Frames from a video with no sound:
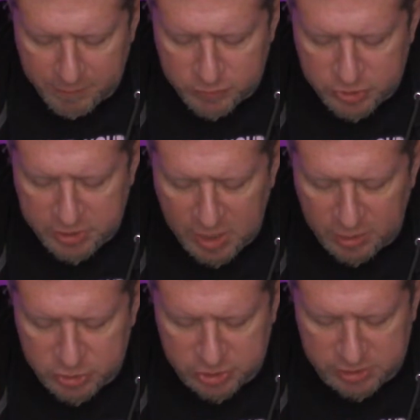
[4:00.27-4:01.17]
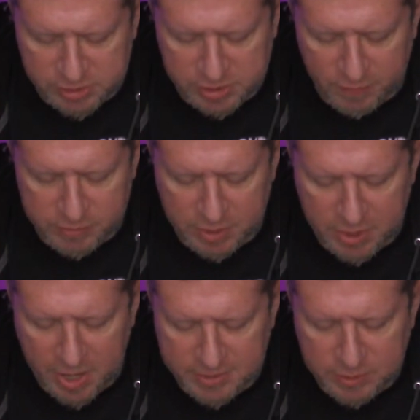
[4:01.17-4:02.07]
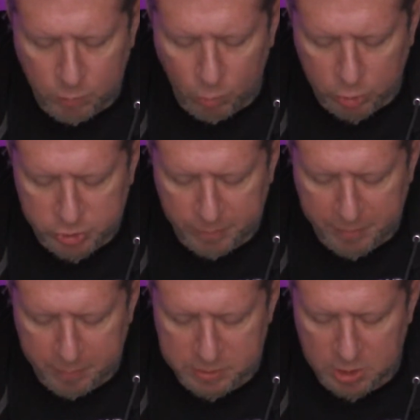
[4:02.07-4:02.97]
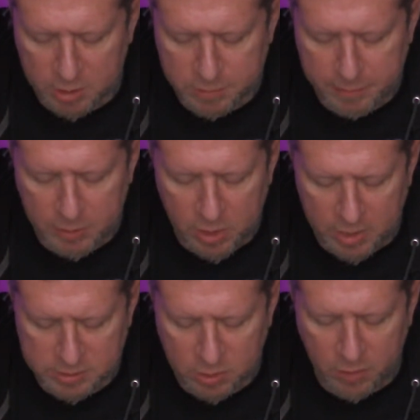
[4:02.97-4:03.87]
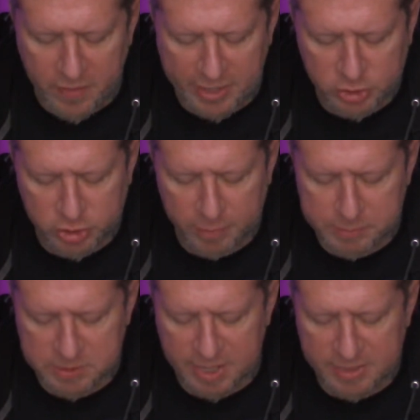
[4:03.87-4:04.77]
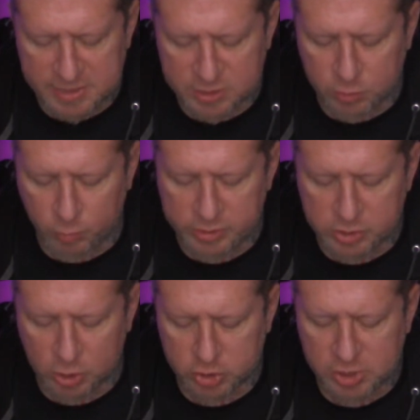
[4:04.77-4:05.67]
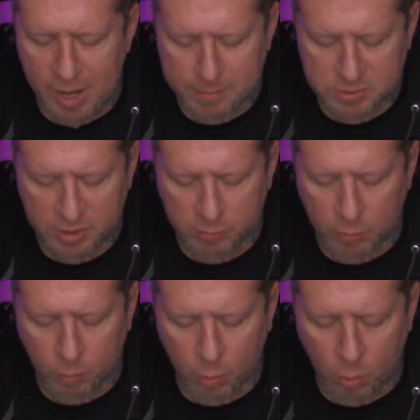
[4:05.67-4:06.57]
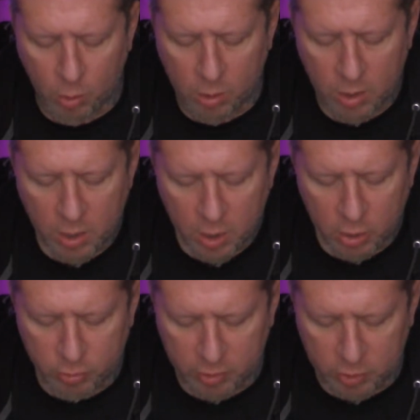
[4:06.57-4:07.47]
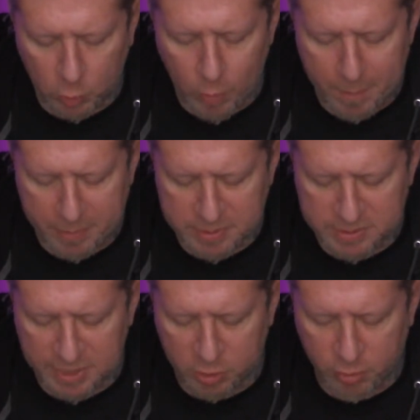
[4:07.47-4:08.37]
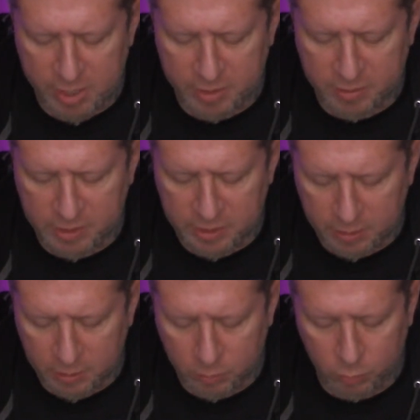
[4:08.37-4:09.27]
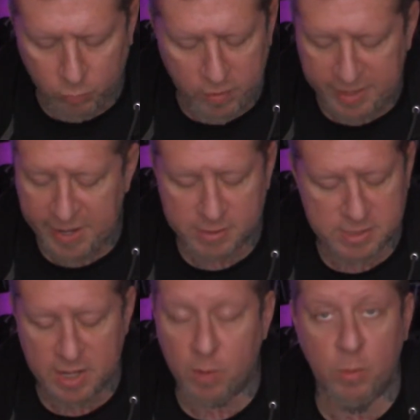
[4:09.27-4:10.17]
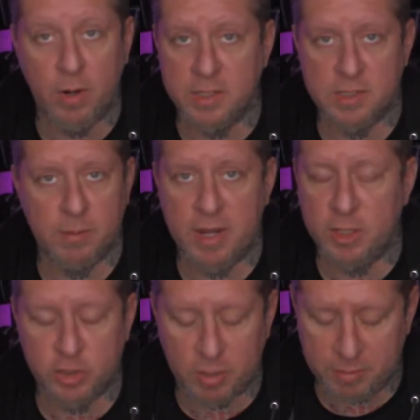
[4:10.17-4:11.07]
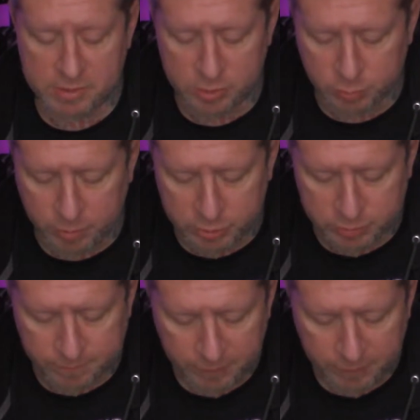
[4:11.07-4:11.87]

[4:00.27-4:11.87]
of geologists discovers a Nazi warship that was thought to be lost. On that ship, scientists researched top secret war critical weapons and created the... Oof, I can't say that word. It's some kind of German situation.